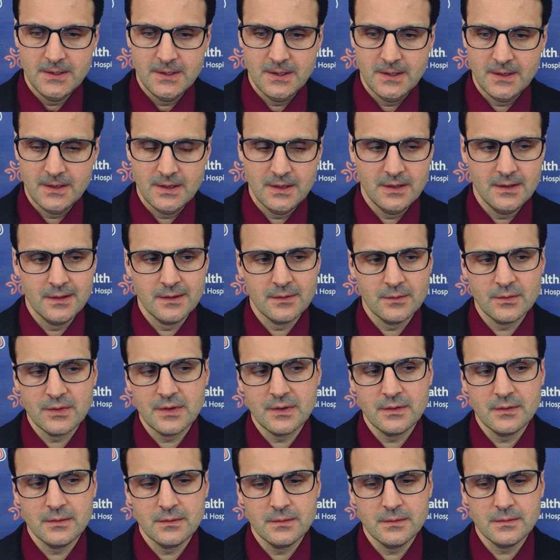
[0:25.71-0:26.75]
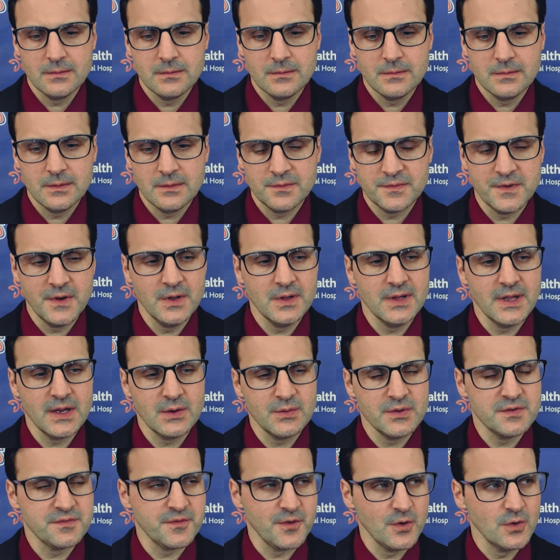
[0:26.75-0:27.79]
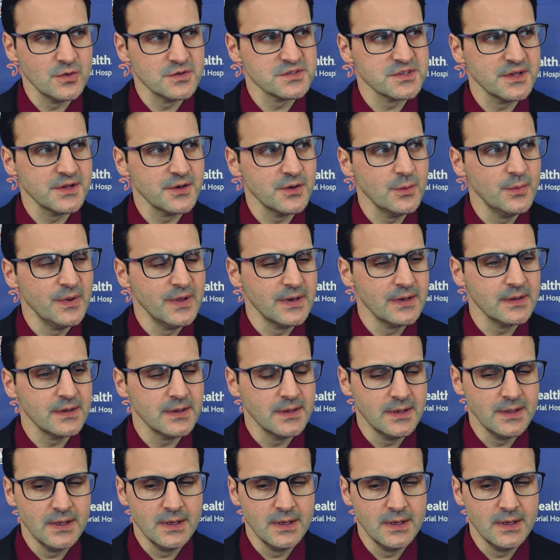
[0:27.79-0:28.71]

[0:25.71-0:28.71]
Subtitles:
and we felt like we froze a little bit.